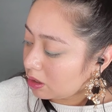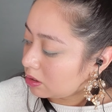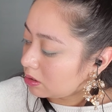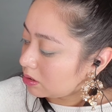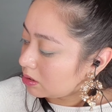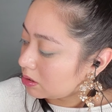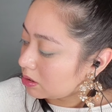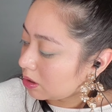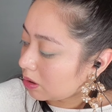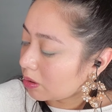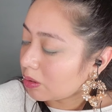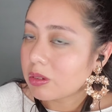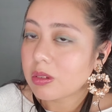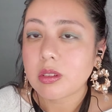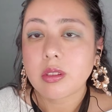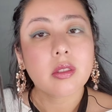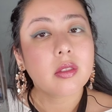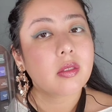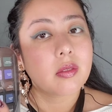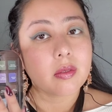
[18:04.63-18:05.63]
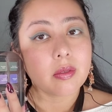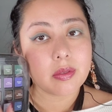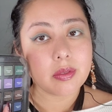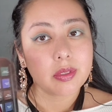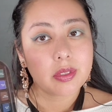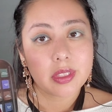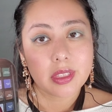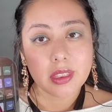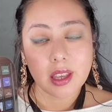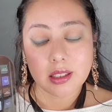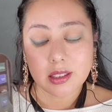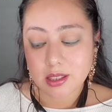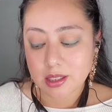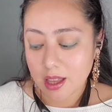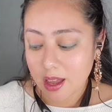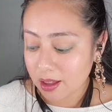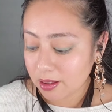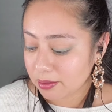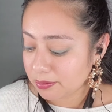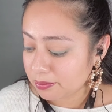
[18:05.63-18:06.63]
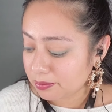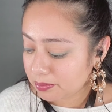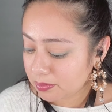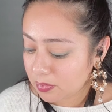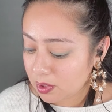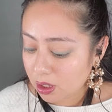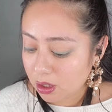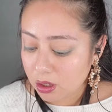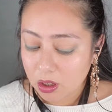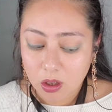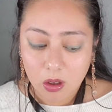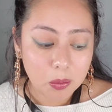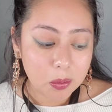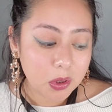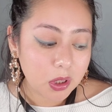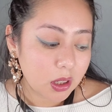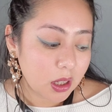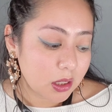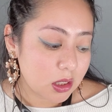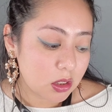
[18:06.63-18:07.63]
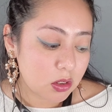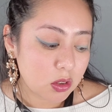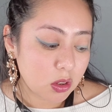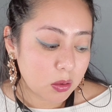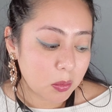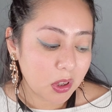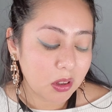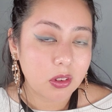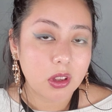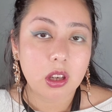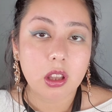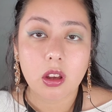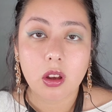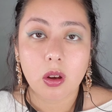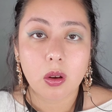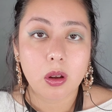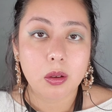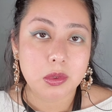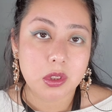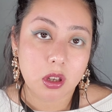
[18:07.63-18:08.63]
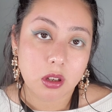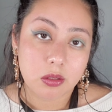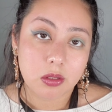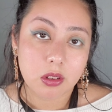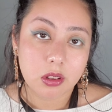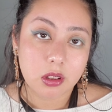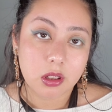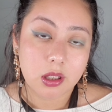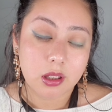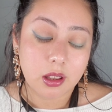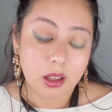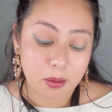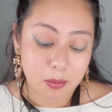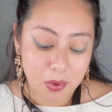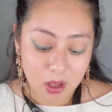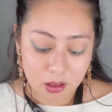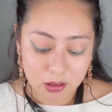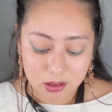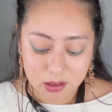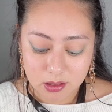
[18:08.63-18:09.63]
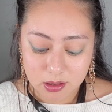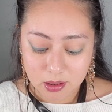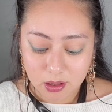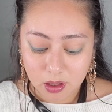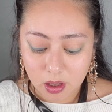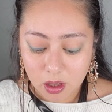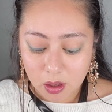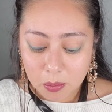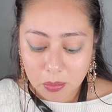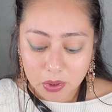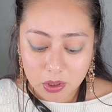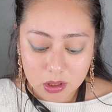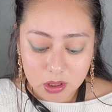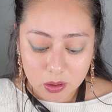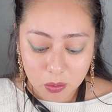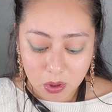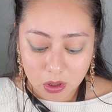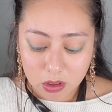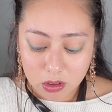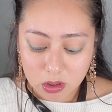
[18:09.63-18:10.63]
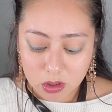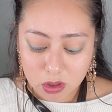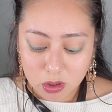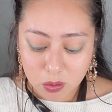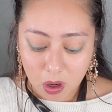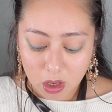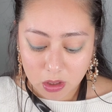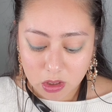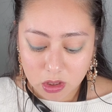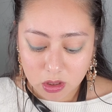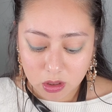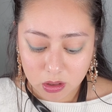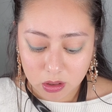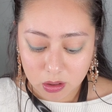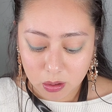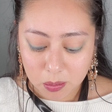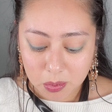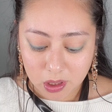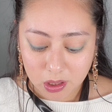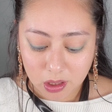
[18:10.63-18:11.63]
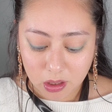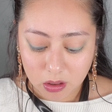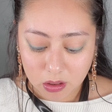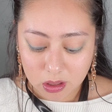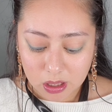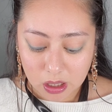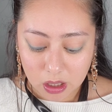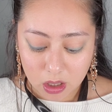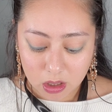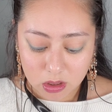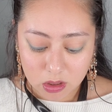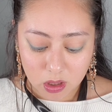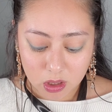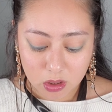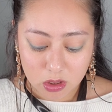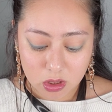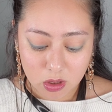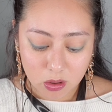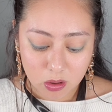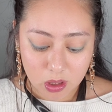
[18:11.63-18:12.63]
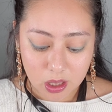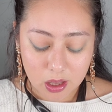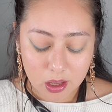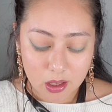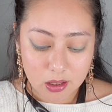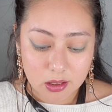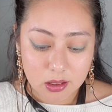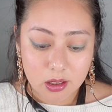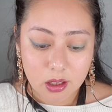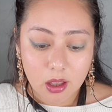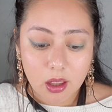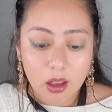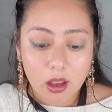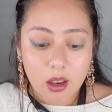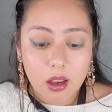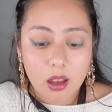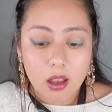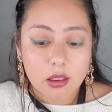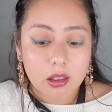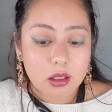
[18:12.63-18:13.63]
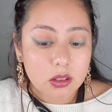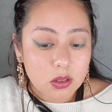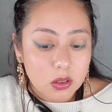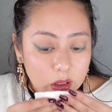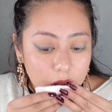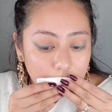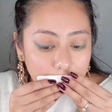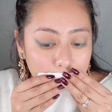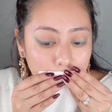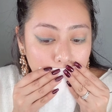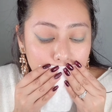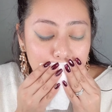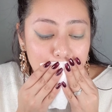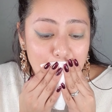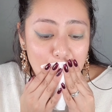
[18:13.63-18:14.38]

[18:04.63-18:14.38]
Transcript: So that's that. Hope you guys enjoyed my video. I'm sorry for looking like a mess, but I did wanted to swatch a little bit here and there so I could show you guys. And that's really it.